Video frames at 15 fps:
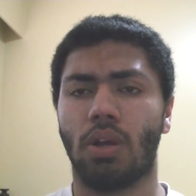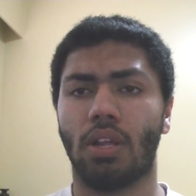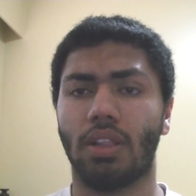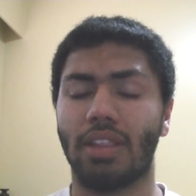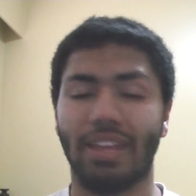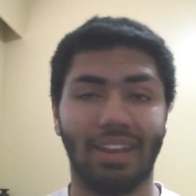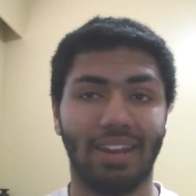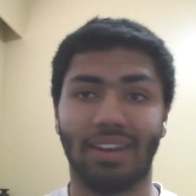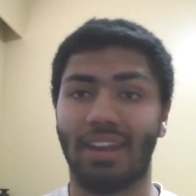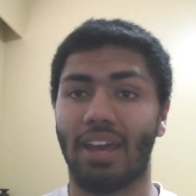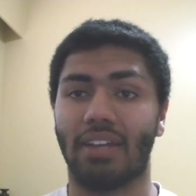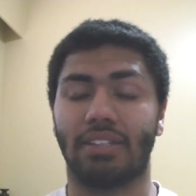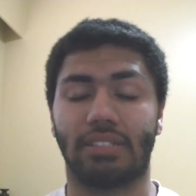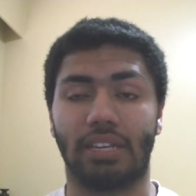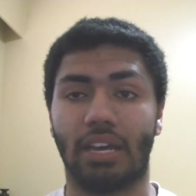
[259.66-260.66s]
late at
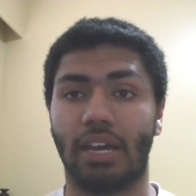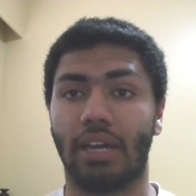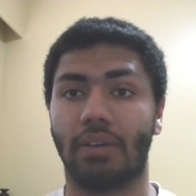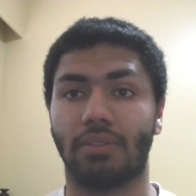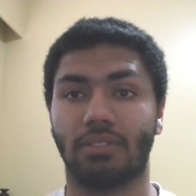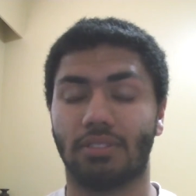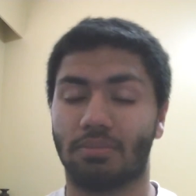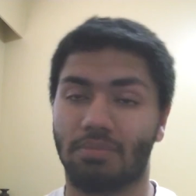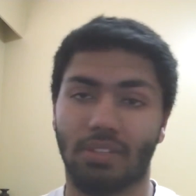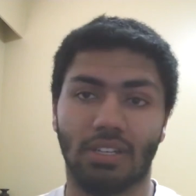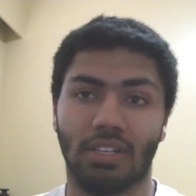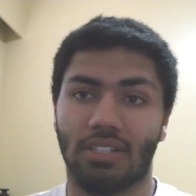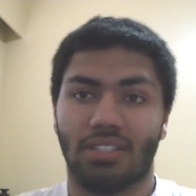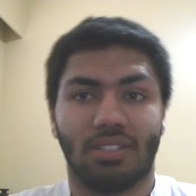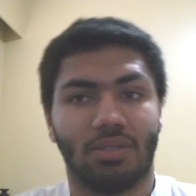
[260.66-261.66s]
night,
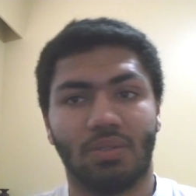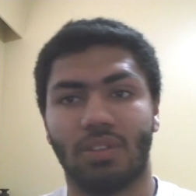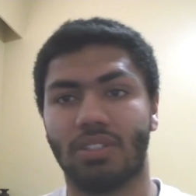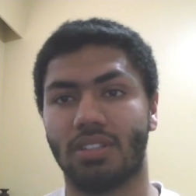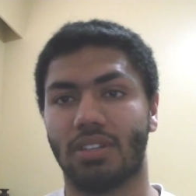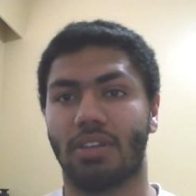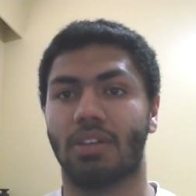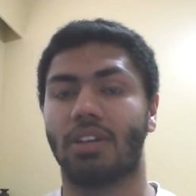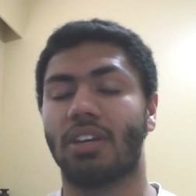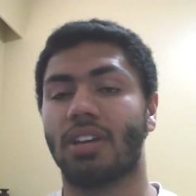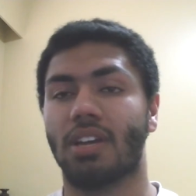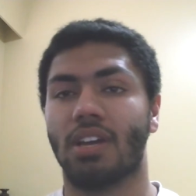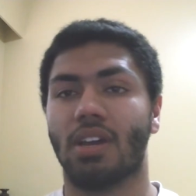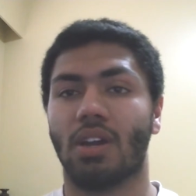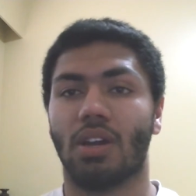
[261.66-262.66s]
because this was a
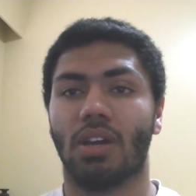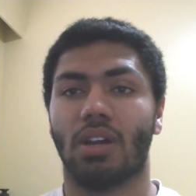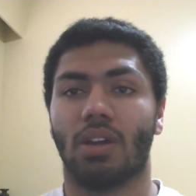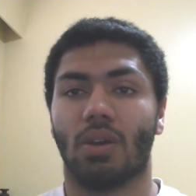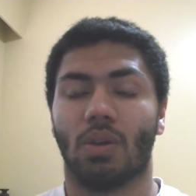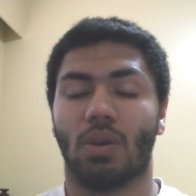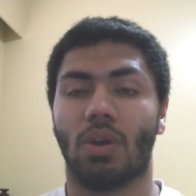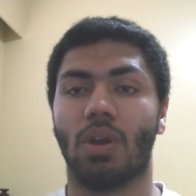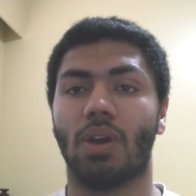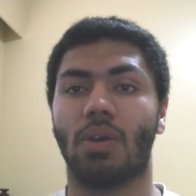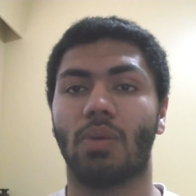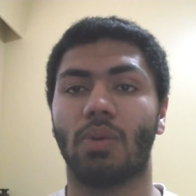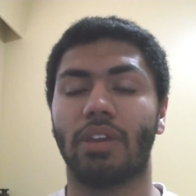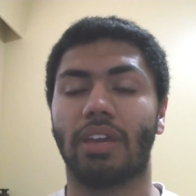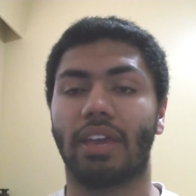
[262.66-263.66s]

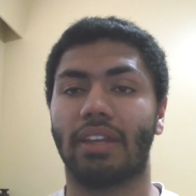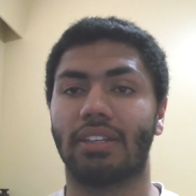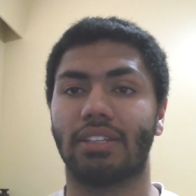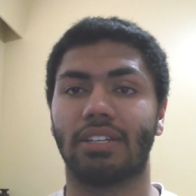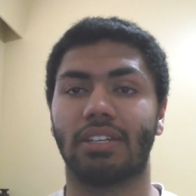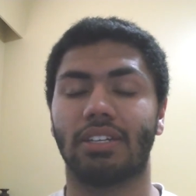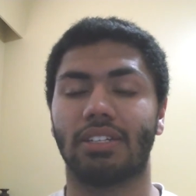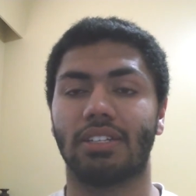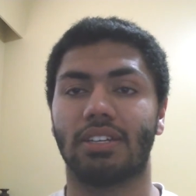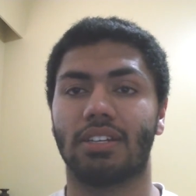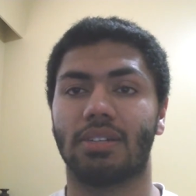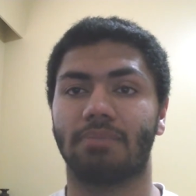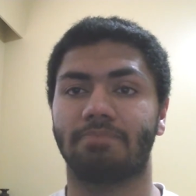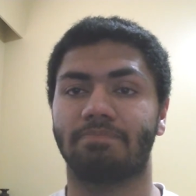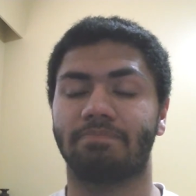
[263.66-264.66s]
weekend,
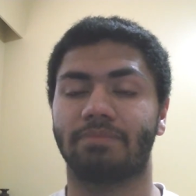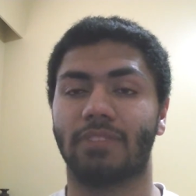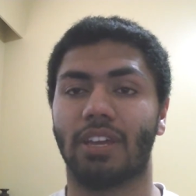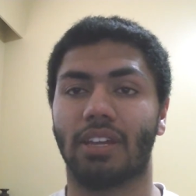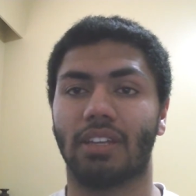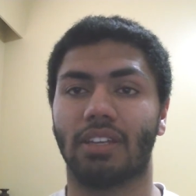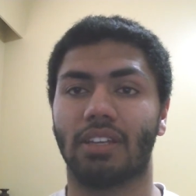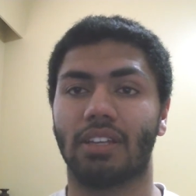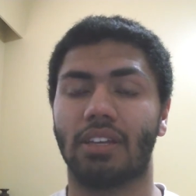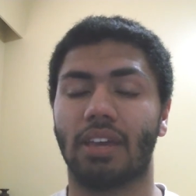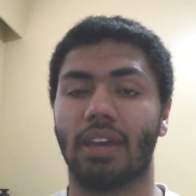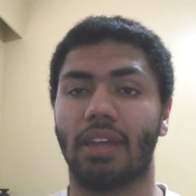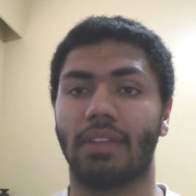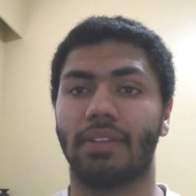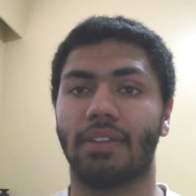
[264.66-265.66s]
technically,
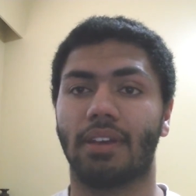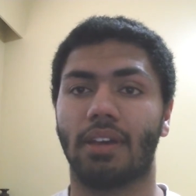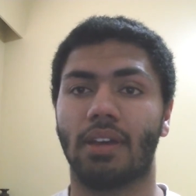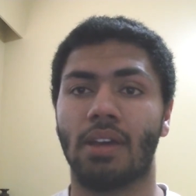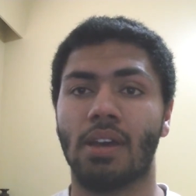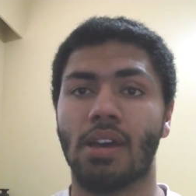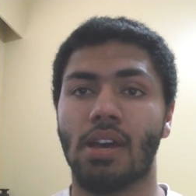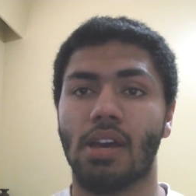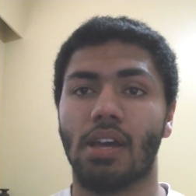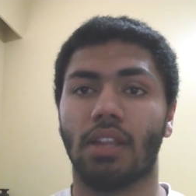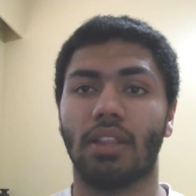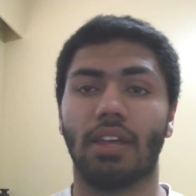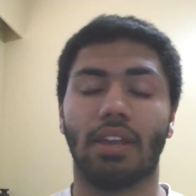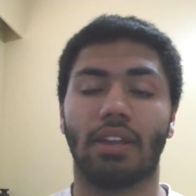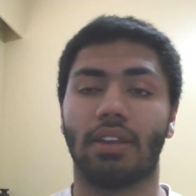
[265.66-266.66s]
and
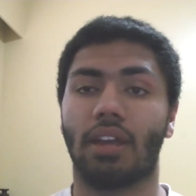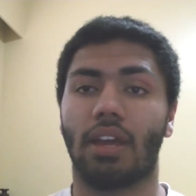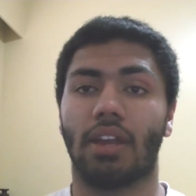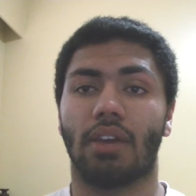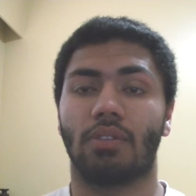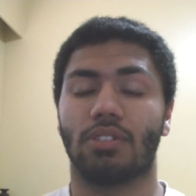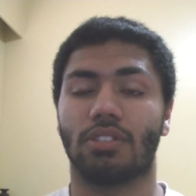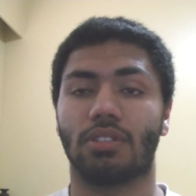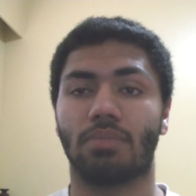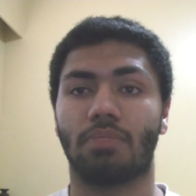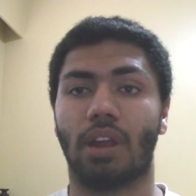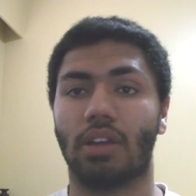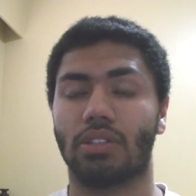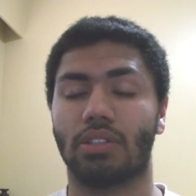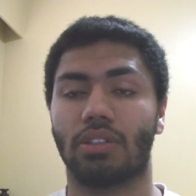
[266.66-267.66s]
late at night I was just
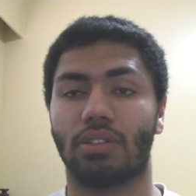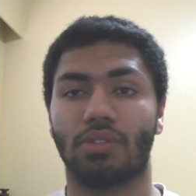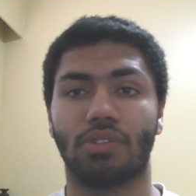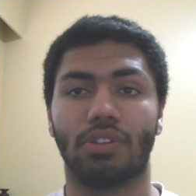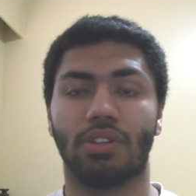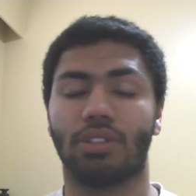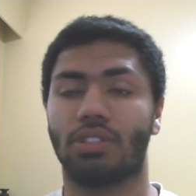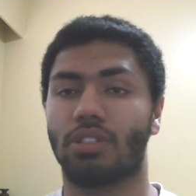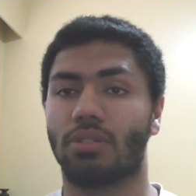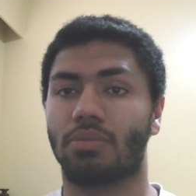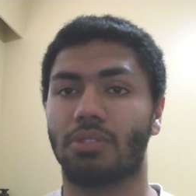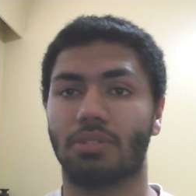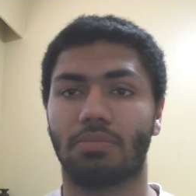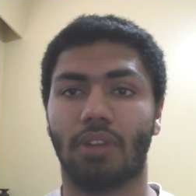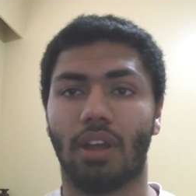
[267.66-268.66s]
browsing through YouTube,
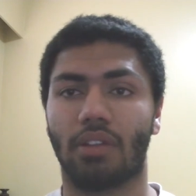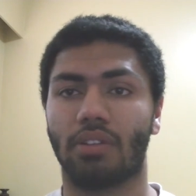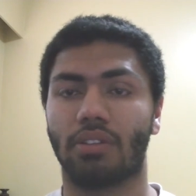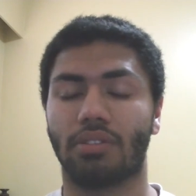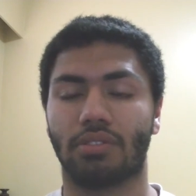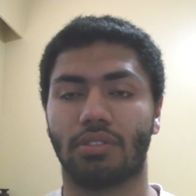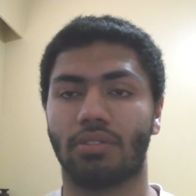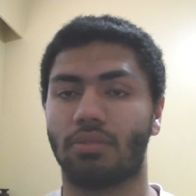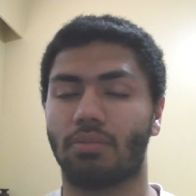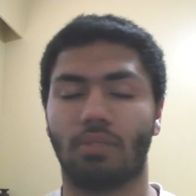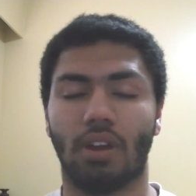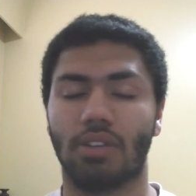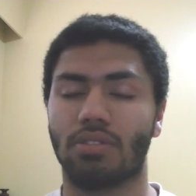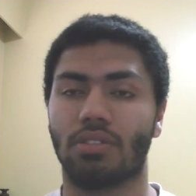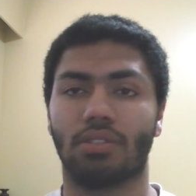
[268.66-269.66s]
just
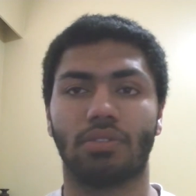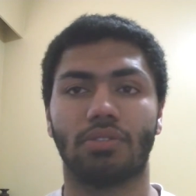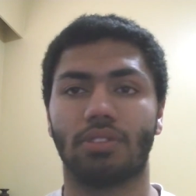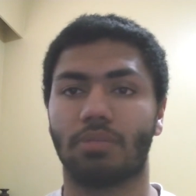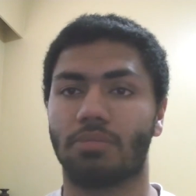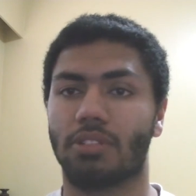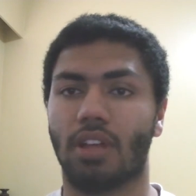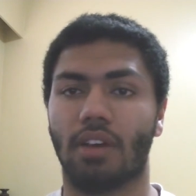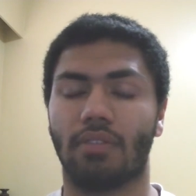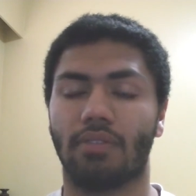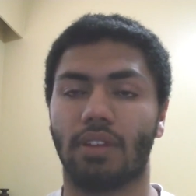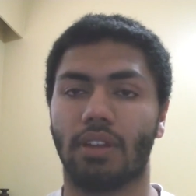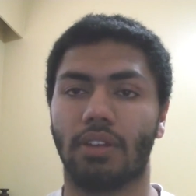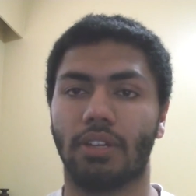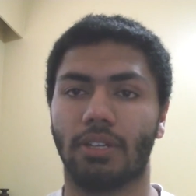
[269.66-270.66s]
browsing through some stuff,
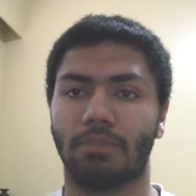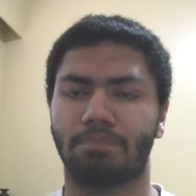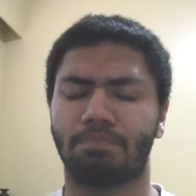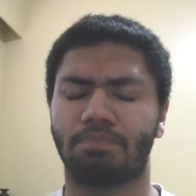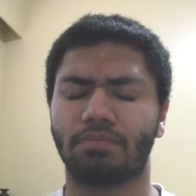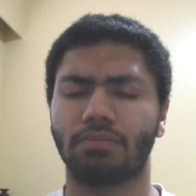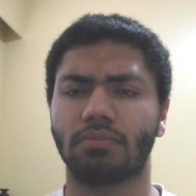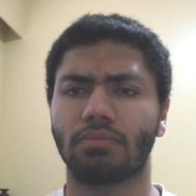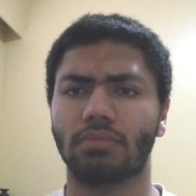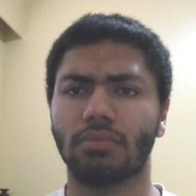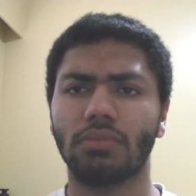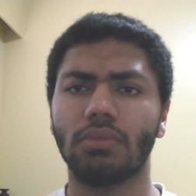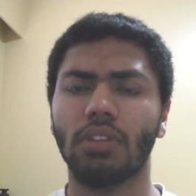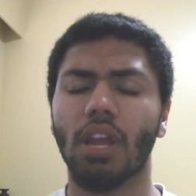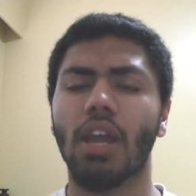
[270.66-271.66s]
and I
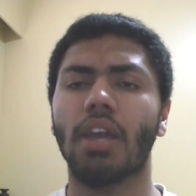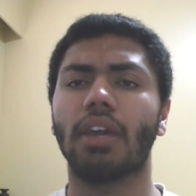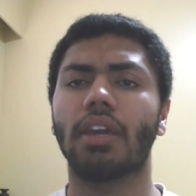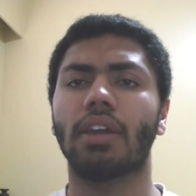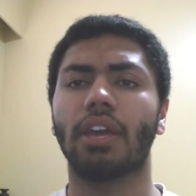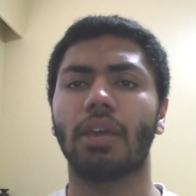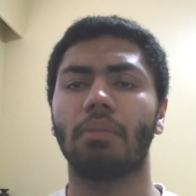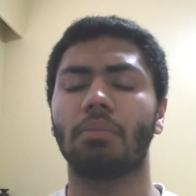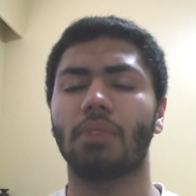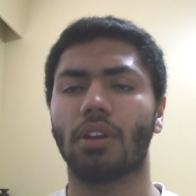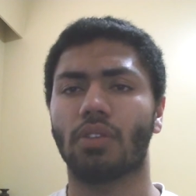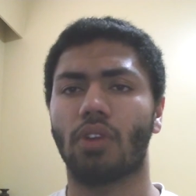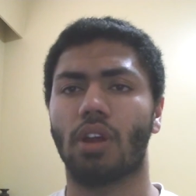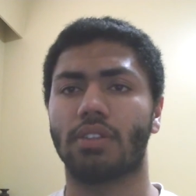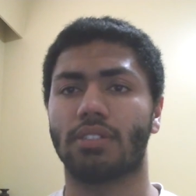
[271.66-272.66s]
came
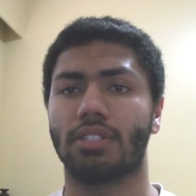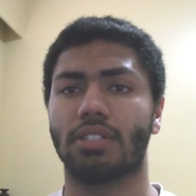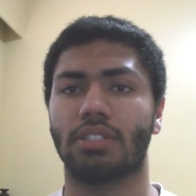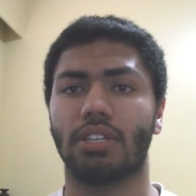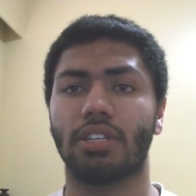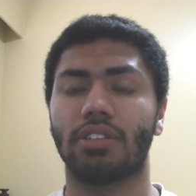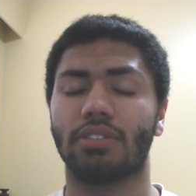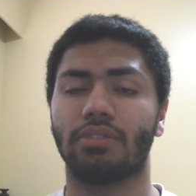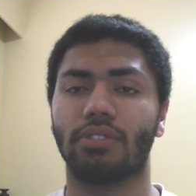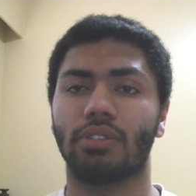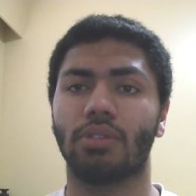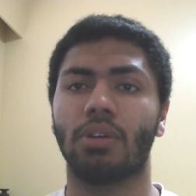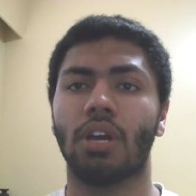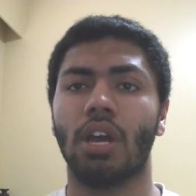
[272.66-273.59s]
across this interview